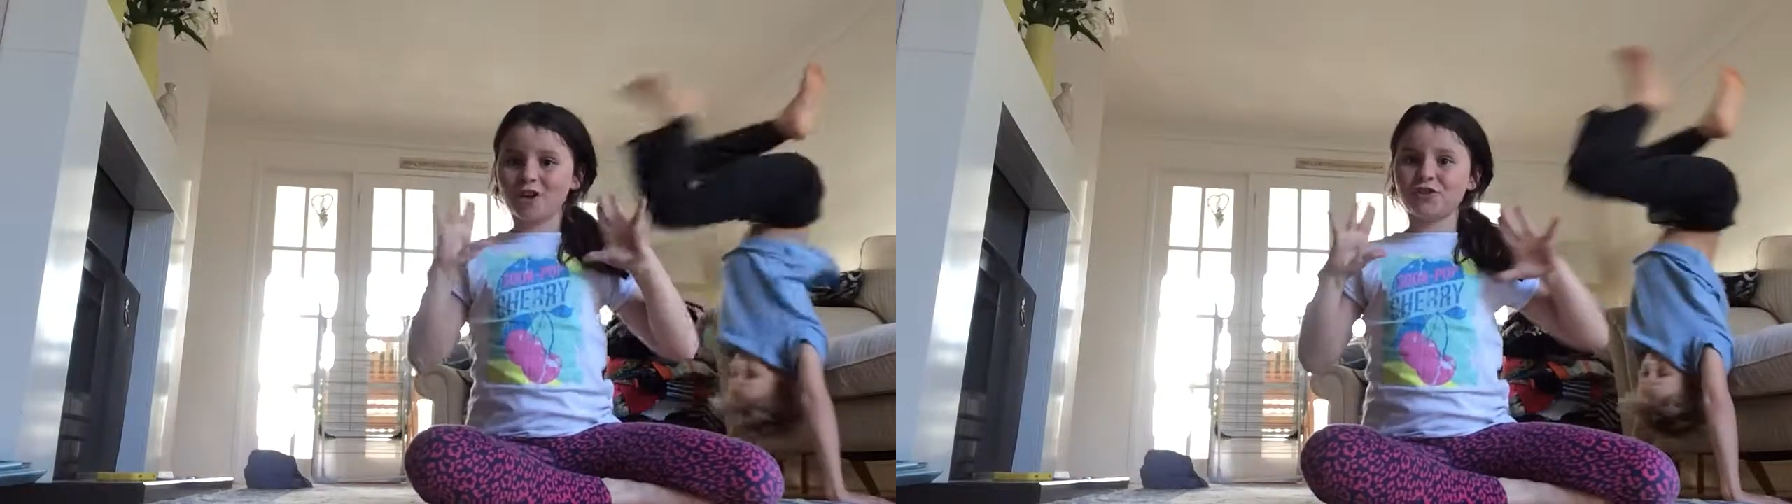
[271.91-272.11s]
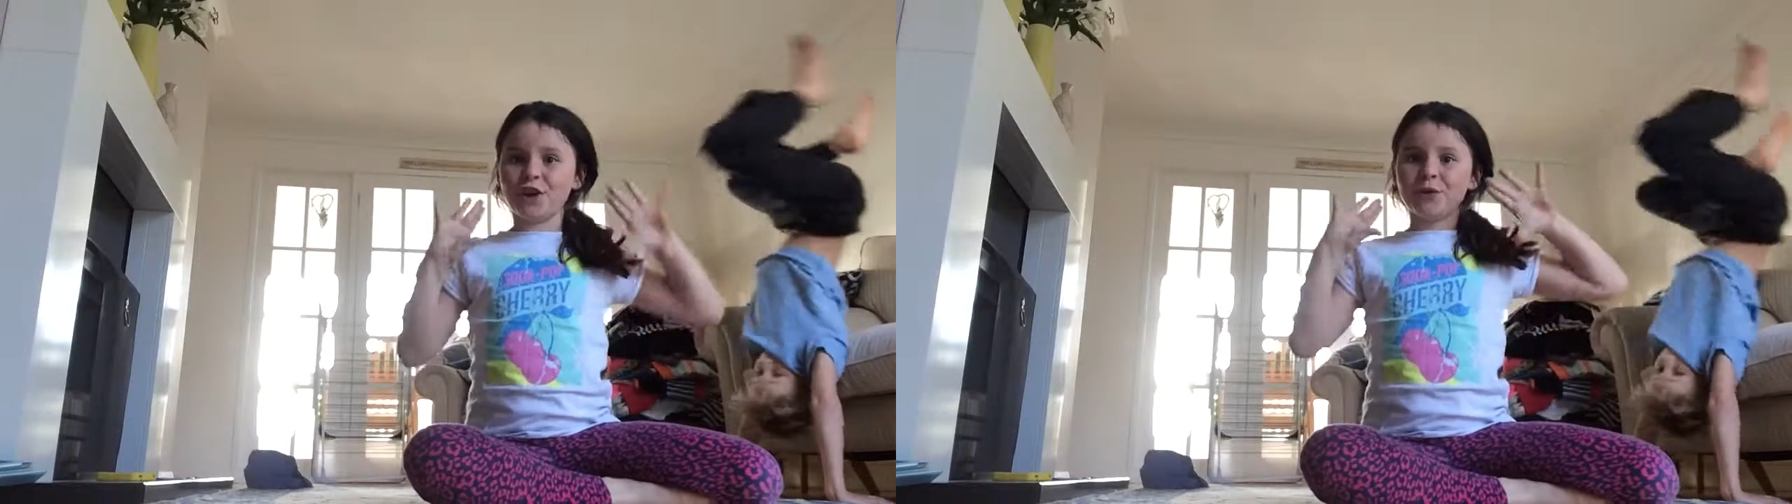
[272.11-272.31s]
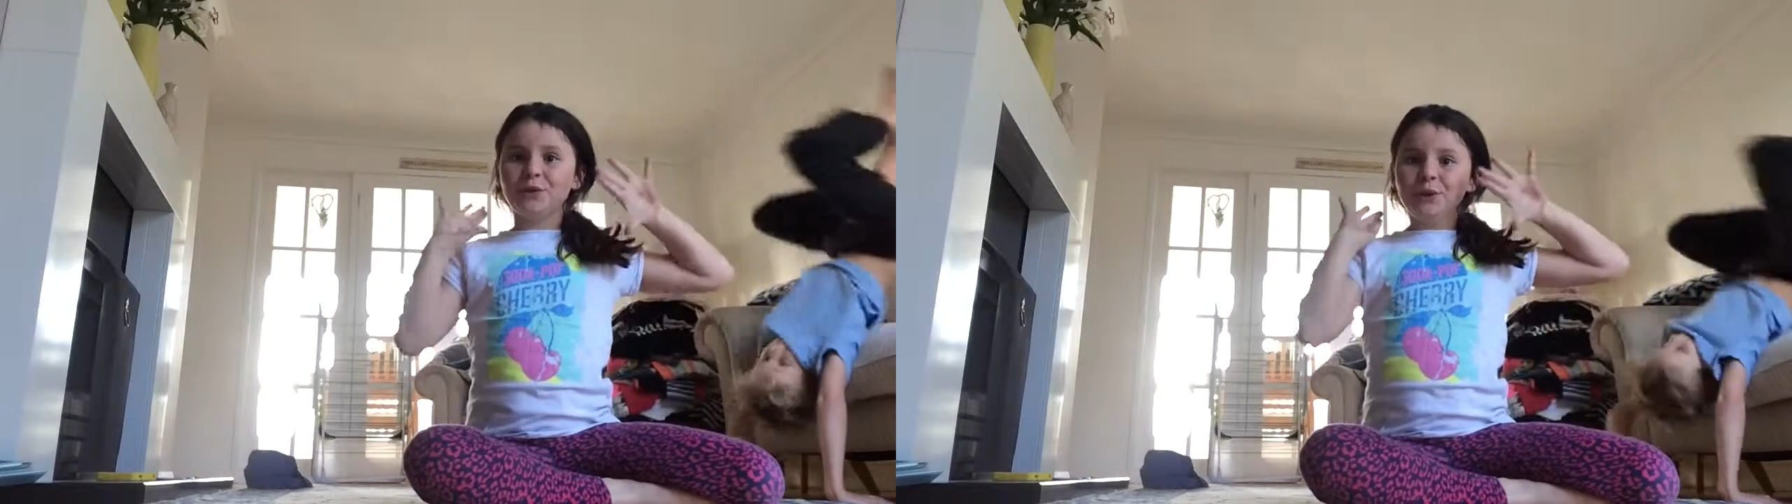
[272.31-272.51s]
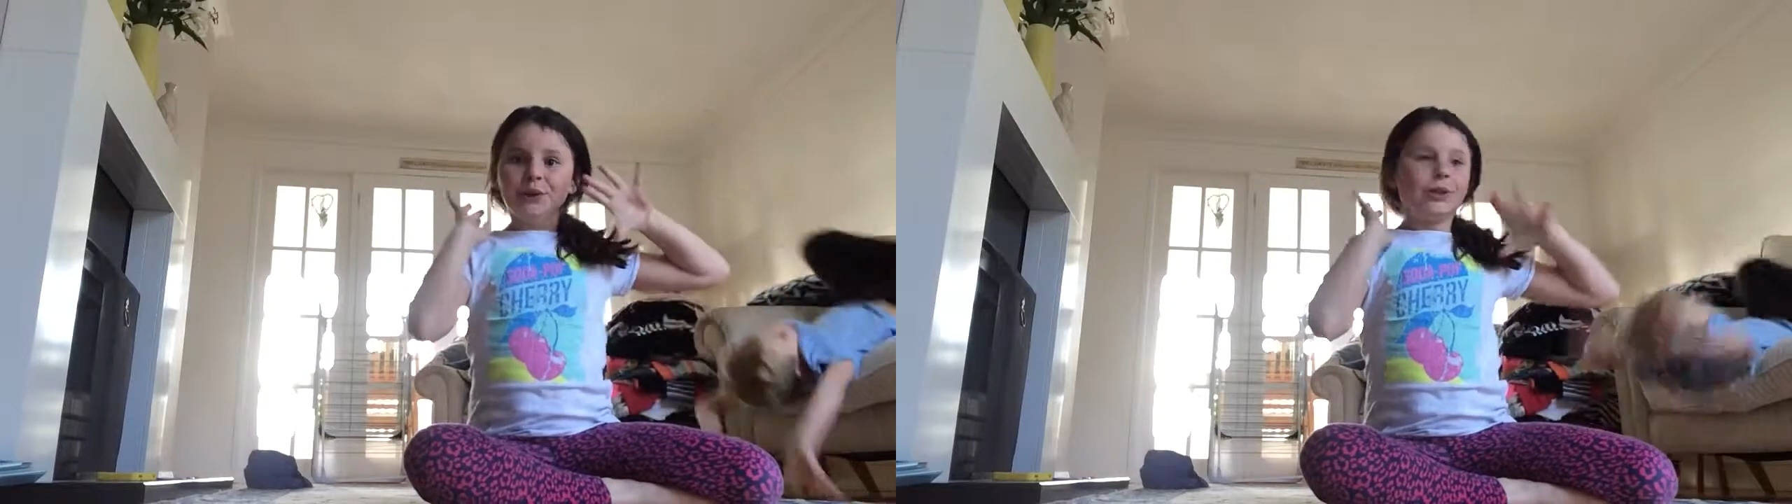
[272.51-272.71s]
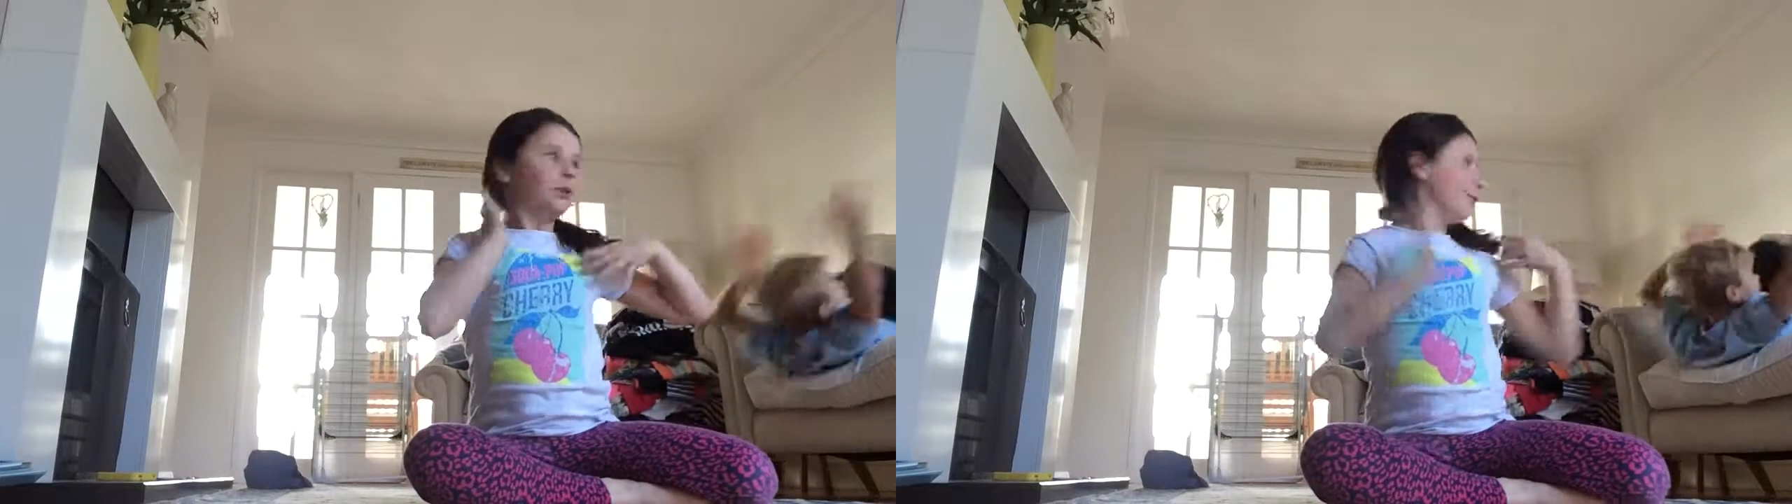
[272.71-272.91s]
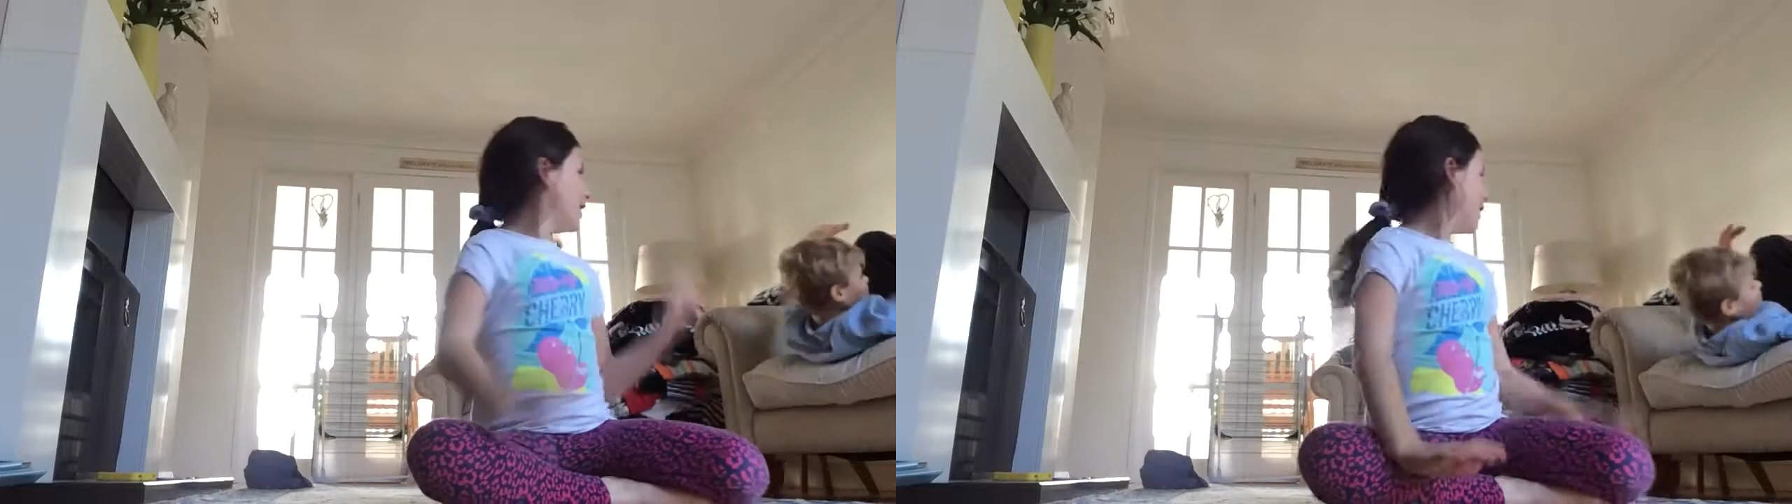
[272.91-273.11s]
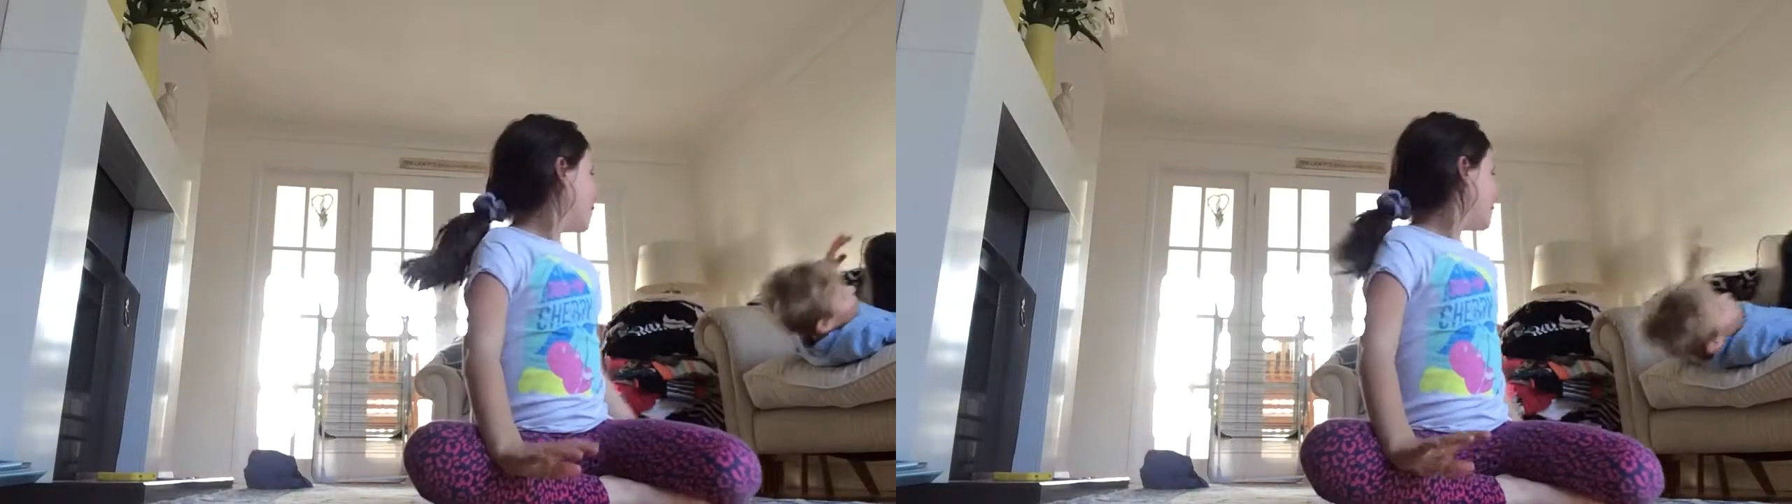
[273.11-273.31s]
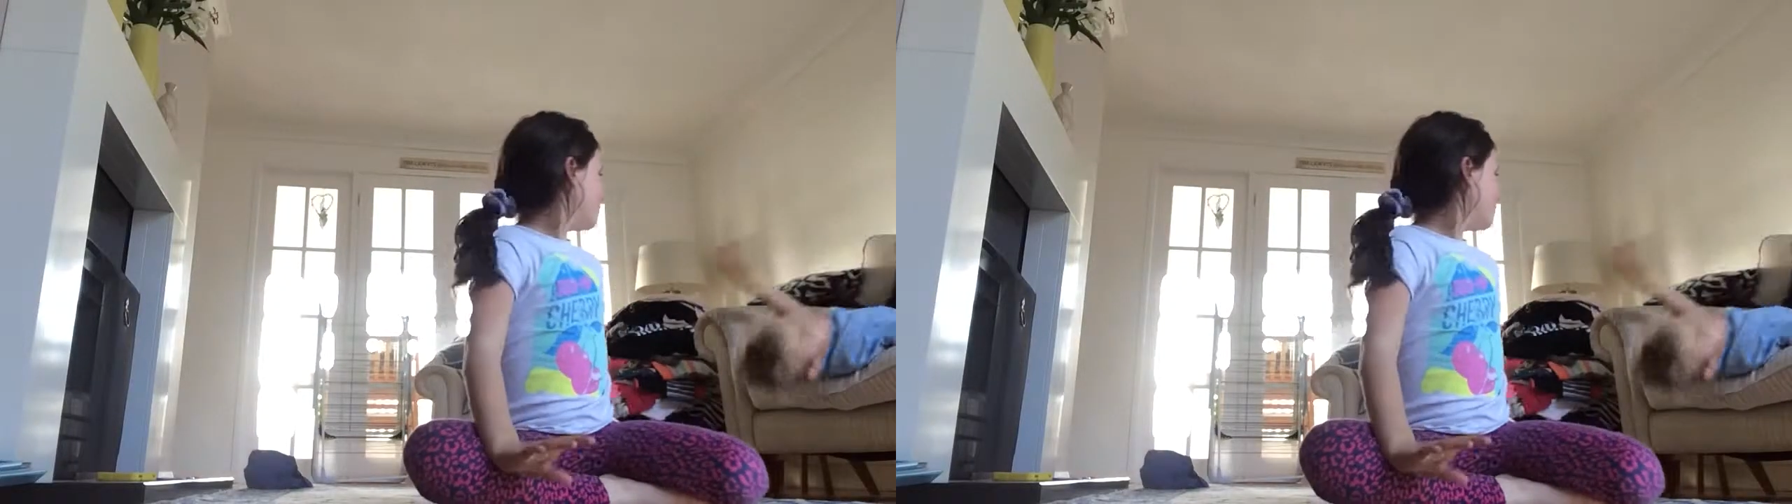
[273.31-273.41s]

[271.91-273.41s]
So we're,